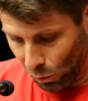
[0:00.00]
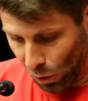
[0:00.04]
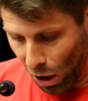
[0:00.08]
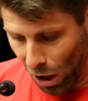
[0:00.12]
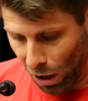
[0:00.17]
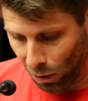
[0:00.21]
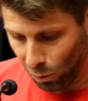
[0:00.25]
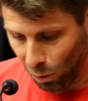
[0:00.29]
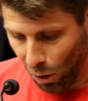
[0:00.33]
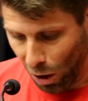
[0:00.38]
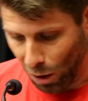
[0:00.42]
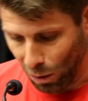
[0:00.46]

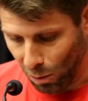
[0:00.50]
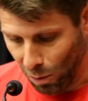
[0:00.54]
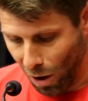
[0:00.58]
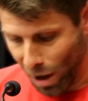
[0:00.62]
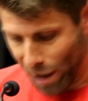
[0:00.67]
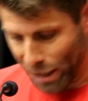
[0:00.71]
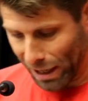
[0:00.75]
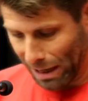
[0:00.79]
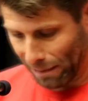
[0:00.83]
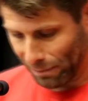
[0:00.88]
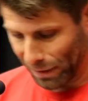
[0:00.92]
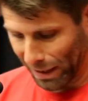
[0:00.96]
I'll
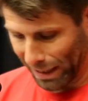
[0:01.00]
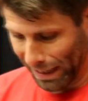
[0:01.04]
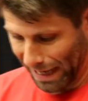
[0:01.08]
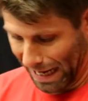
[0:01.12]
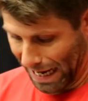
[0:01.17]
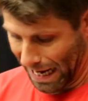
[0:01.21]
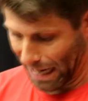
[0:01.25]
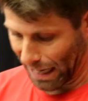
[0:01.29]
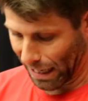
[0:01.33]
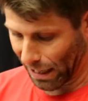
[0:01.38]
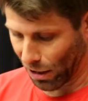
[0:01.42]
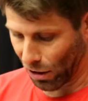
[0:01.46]
wind up
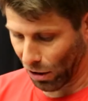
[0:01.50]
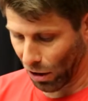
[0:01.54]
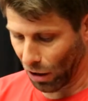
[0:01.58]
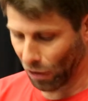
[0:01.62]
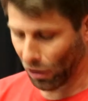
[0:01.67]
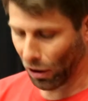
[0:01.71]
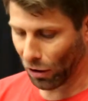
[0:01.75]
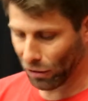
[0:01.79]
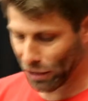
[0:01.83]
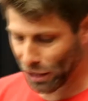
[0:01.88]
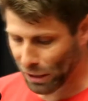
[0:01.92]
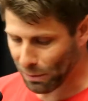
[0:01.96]

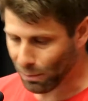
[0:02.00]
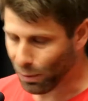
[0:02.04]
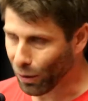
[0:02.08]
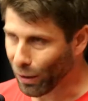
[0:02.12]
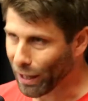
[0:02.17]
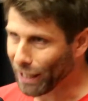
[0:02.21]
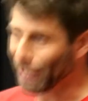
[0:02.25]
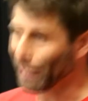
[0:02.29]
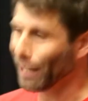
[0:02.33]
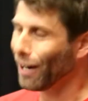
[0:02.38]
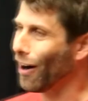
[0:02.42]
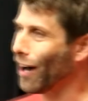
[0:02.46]
on this
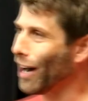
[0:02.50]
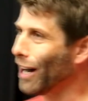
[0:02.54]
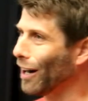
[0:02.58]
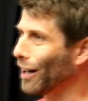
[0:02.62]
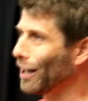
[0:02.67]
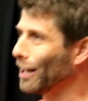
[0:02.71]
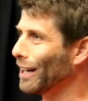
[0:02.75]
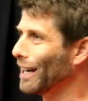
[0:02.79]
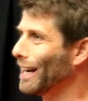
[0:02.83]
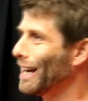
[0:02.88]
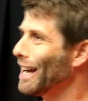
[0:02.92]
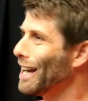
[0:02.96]
point.
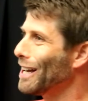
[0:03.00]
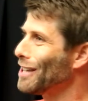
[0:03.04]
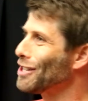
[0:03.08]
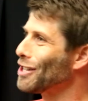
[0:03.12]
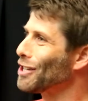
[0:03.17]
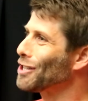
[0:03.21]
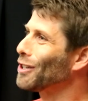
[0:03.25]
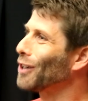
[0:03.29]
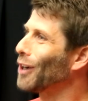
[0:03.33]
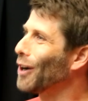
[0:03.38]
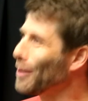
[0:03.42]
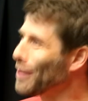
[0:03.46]

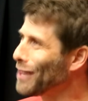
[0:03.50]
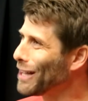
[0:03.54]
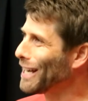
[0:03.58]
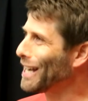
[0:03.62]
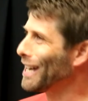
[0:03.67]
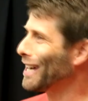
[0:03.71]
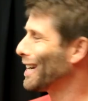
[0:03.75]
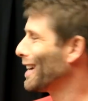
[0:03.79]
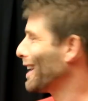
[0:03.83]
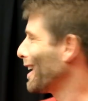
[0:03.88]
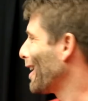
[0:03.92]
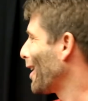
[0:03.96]
Just on
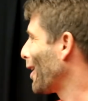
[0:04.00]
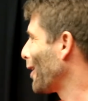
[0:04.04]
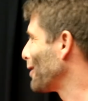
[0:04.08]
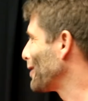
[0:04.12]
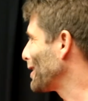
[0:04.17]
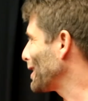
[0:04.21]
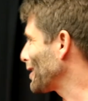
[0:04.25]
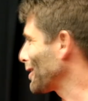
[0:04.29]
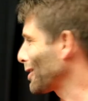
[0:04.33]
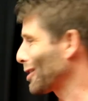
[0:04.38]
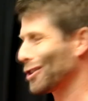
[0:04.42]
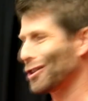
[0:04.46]

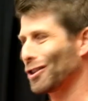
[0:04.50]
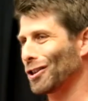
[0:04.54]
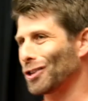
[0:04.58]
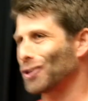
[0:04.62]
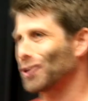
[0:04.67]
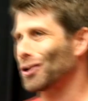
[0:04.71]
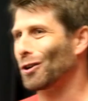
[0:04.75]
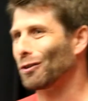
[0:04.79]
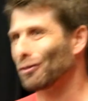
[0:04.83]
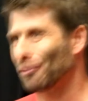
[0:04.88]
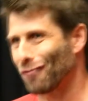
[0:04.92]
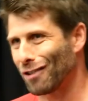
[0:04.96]
the
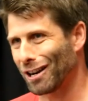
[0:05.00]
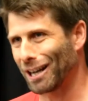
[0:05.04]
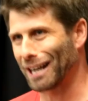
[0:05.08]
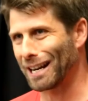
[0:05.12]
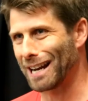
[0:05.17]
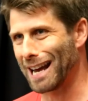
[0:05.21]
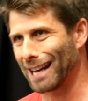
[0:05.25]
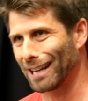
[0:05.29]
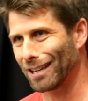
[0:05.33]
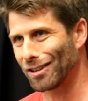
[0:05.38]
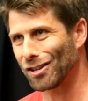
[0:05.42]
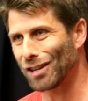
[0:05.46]
soft drink
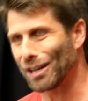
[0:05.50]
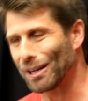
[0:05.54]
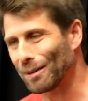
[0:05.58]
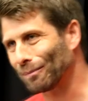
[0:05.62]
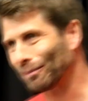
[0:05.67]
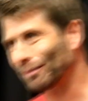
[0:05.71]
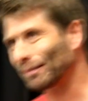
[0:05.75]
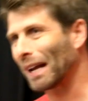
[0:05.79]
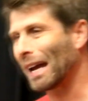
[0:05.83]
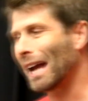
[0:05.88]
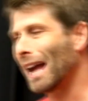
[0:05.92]
analogy.